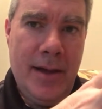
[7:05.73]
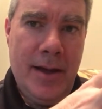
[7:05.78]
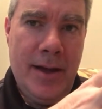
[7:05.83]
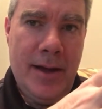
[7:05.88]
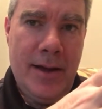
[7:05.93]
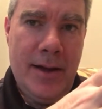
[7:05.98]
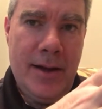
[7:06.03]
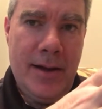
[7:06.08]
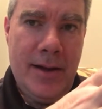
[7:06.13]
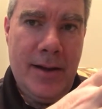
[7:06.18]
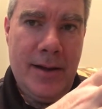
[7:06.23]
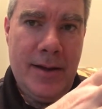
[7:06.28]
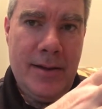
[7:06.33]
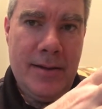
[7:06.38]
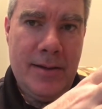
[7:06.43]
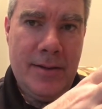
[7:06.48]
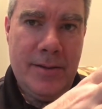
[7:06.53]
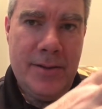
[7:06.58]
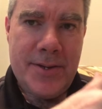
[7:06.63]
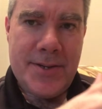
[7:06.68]

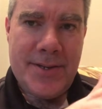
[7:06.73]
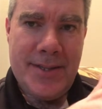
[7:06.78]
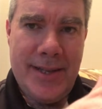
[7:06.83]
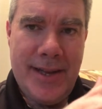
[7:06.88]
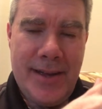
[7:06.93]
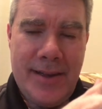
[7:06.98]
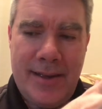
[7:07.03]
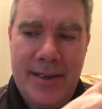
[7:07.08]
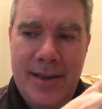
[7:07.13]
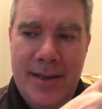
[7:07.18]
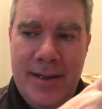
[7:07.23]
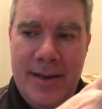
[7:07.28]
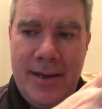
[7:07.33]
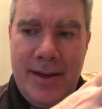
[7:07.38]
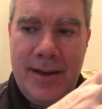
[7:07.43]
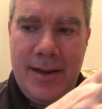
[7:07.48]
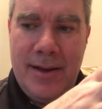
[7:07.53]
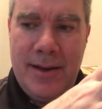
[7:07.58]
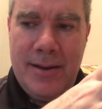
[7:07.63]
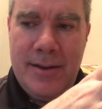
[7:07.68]
It looks like
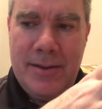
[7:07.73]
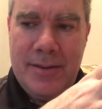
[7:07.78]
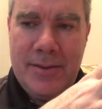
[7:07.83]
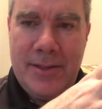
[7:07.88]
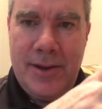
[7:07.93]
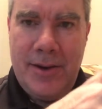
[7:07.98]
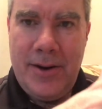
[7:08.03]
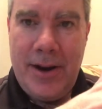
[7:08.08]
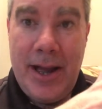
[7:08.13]
their